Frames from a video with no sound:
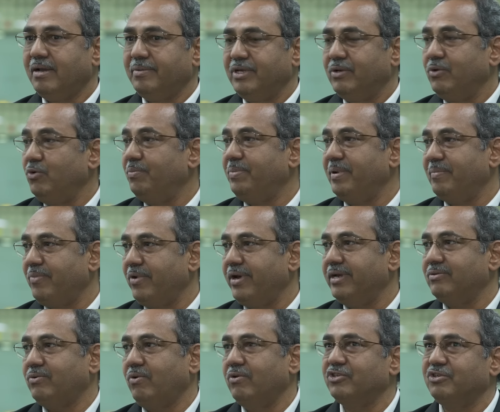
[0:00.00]
mean the group
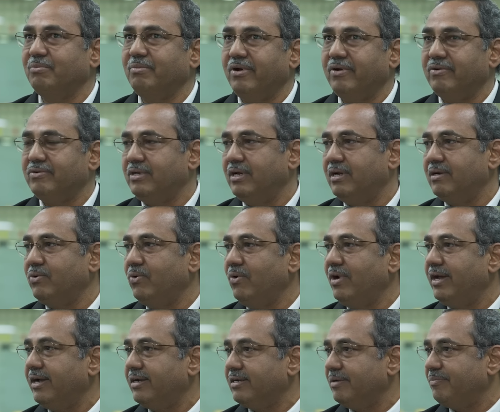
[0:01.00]
employs close to about 2
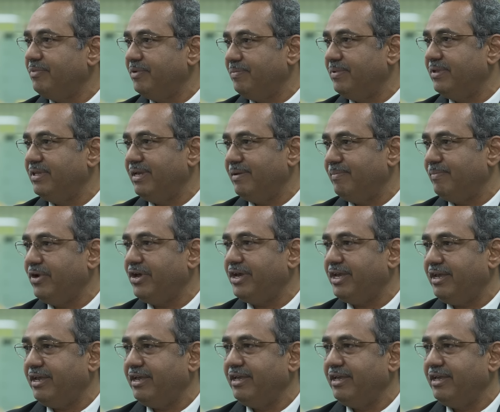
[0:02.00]
lakh people they employ.